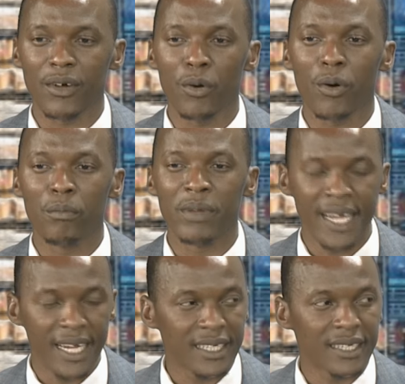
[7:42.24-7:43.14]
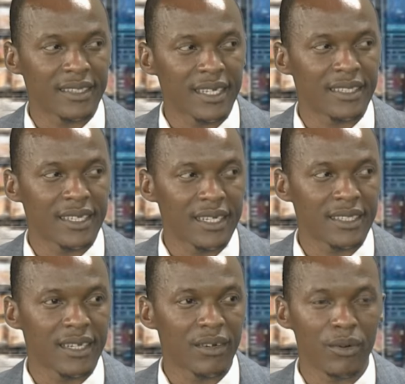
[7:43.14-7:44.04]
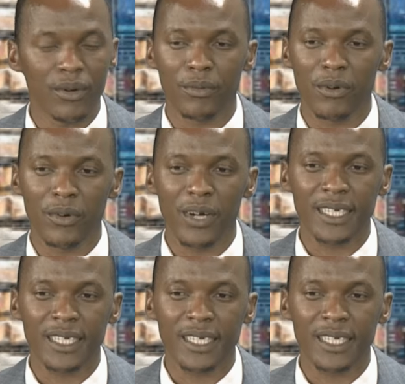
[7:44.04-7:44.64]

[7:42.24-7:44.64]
obligations as a nation or